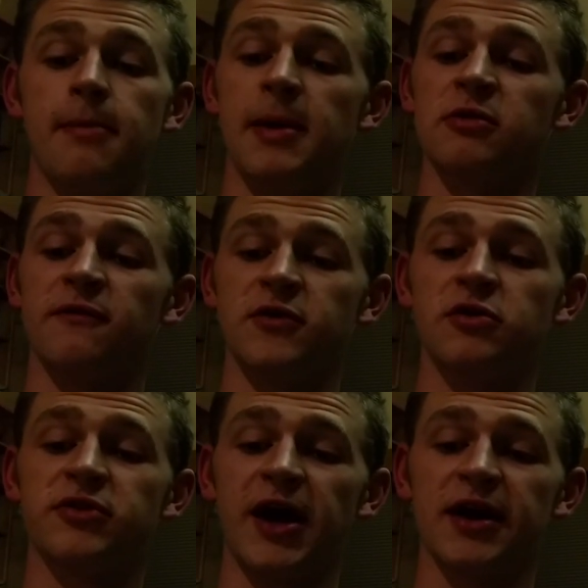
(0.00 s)
many
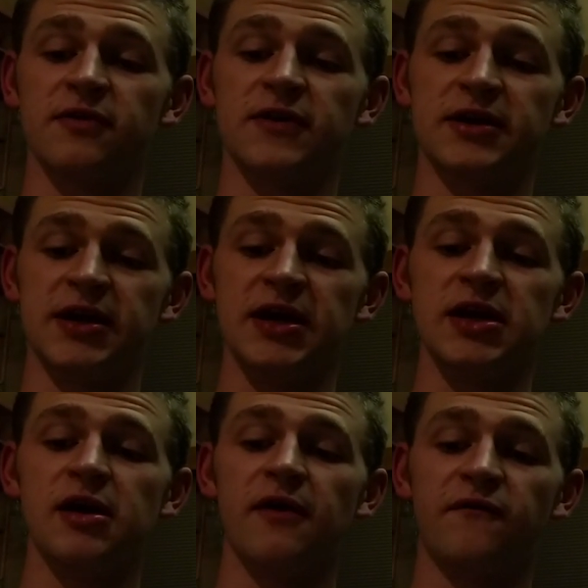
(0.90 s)
reviews touted
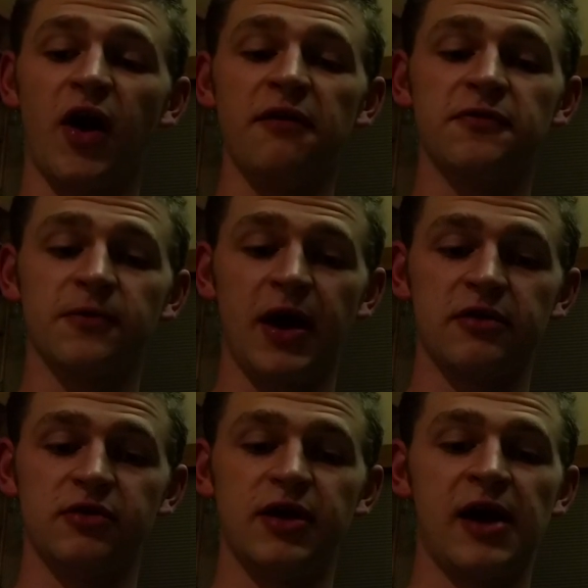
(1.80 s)
the
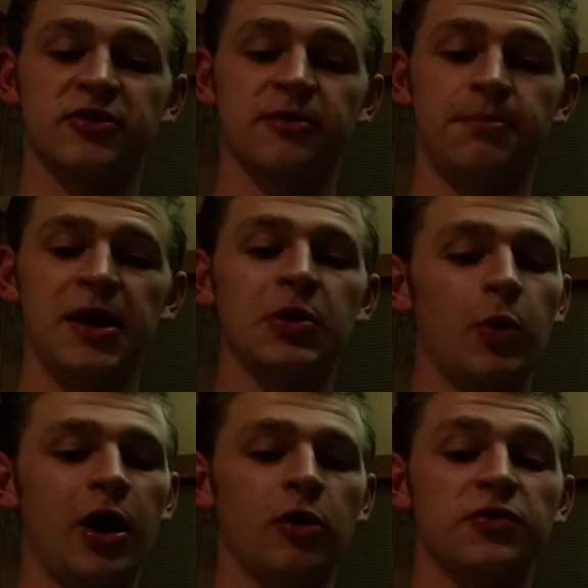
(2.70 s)
D5300 as competing
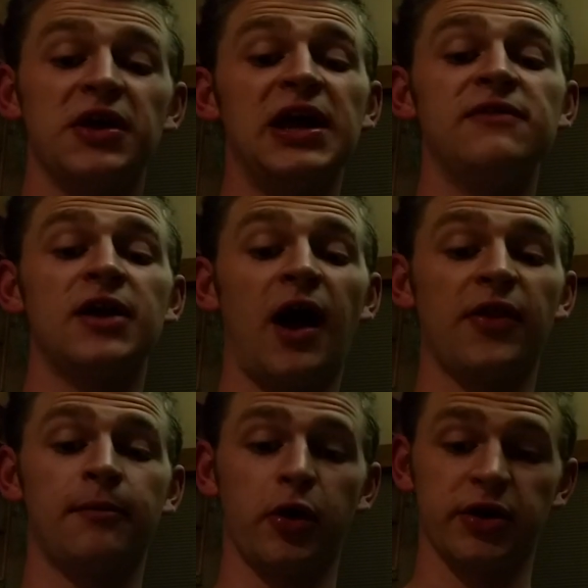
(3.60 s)
well with even
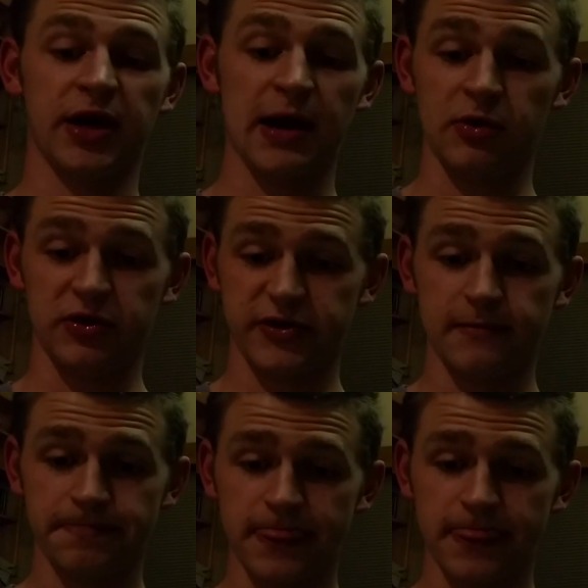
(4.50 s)
other modern cameras.